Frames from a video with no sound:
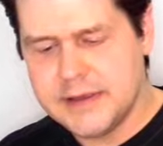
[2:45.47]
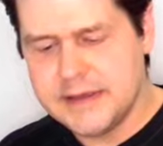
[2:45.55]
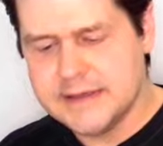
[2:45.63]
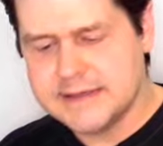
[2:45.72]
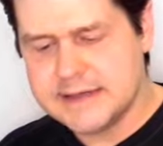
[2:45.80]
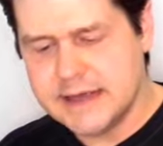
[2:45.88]

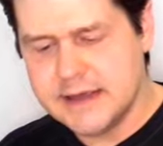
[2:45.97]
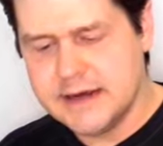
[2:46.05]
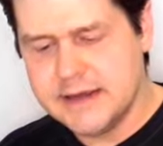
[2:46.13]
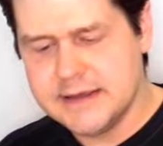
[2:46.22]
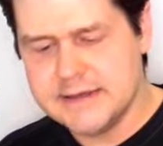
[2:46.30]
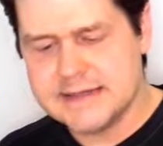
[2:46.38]
He is
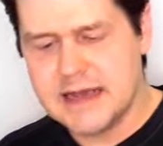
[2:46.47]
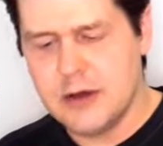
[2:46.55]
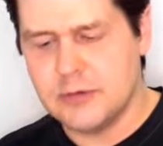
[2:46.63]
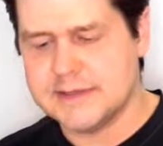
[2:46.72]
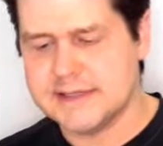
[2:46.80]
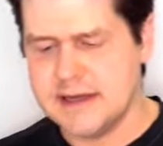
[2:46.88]
in his
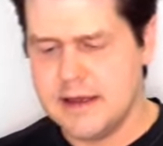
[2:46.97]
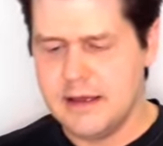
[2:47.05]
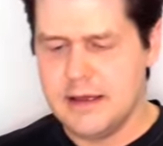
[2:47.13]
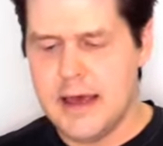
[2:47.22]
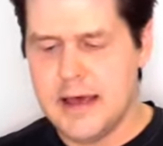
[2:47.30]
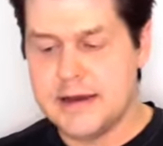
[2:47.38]
house.
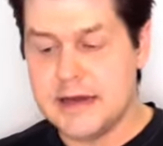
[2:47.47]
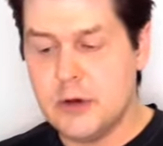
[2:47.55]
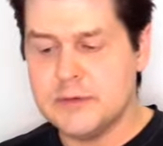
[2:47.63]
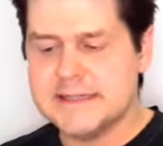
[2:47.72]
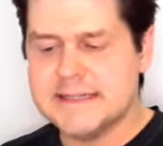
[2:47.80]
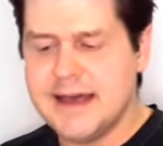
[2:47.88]
And
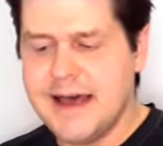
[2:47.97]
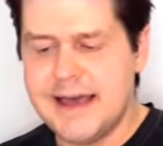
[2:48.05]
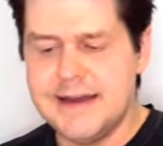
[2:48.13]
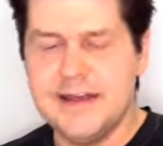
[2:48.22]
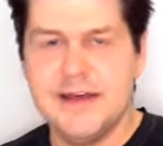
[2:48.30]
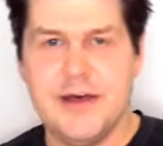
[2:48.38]

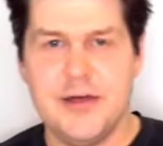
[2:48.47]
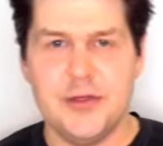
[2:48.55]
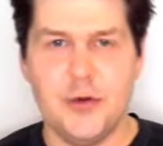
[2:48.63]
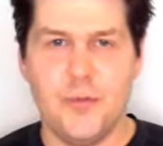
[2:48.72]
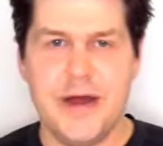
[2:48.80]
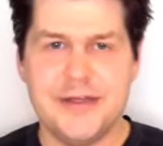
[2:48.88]
outside,
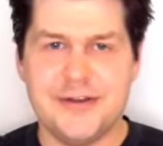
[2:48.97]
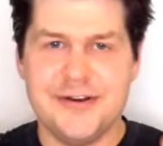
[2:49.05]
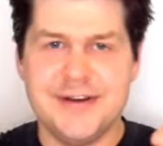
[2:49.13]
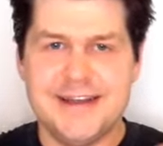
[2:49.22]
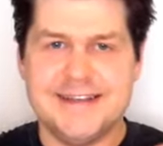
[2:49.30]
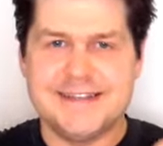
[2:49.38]
the
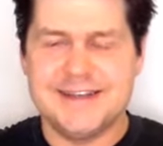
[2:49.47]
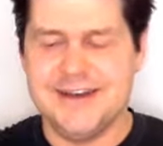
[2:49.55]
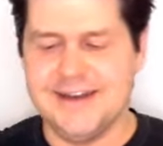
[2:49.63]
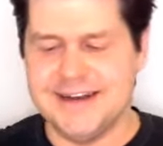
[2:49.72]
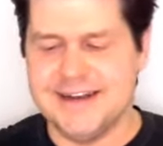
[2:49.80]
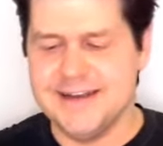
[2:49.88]
weather is
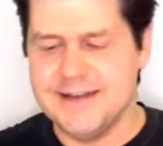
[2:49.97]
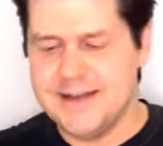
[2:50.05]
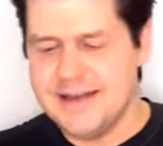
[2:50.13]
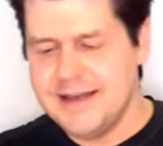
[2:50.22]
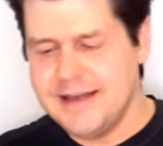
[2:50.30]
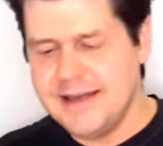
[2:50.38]
good.
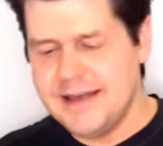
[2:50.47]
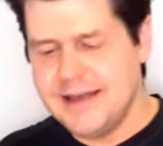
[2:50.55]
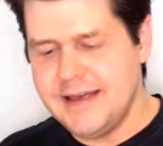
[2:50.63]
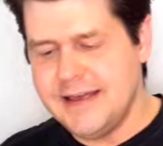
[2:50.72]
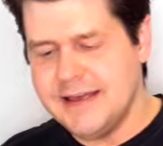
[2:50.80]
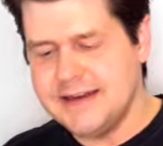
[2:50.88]

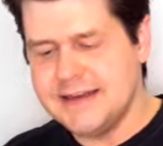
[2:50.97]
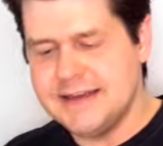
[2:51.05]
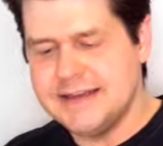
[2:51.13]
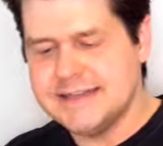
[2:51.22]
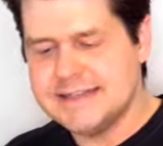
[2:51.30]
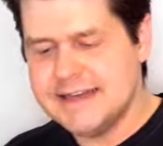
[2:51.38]
It
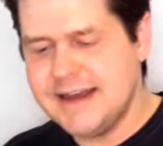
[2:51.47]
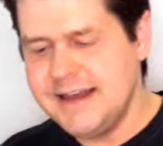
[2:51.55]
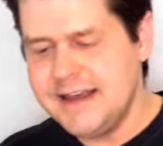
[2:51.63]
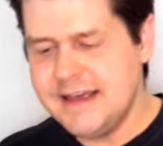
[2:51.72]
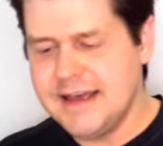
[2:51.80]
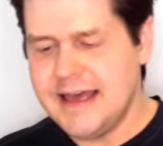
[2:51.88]
is
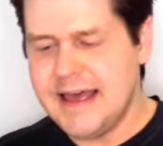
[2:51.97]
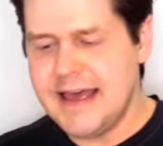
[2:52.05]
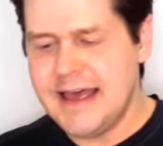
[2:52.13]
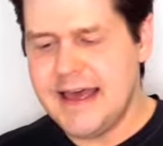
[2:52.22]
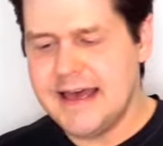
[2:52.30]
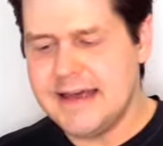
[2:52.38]
sunny
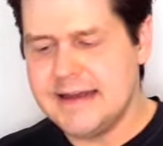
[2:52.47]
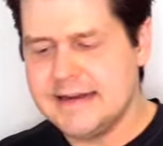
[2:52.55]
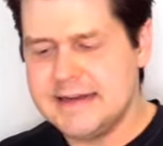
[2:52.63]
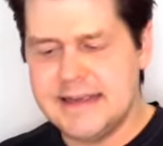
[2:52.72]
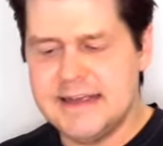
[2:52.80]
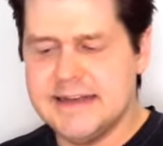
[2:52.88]

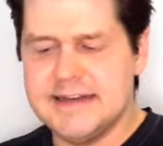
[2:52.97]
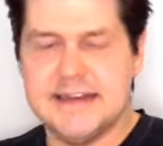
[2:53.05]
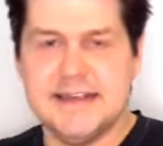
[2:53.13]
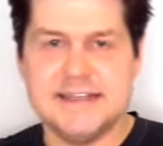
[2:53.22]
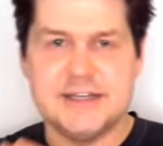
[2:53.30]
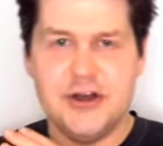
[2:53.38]
and it
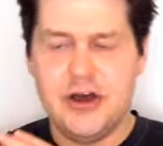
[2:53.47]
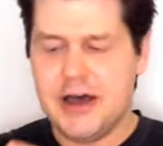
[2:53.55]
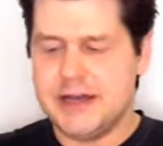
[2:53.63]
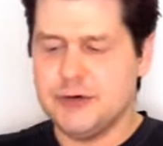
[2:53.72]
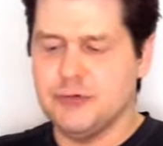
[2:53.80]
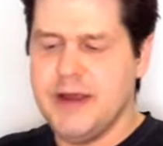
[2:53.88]
is
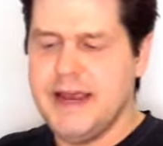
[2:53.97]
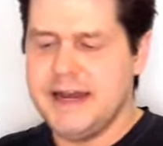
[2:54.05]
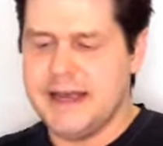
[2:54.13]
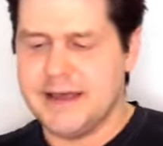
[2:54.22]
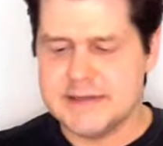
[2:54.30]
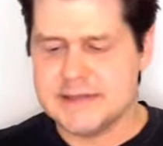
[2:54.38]
not raining.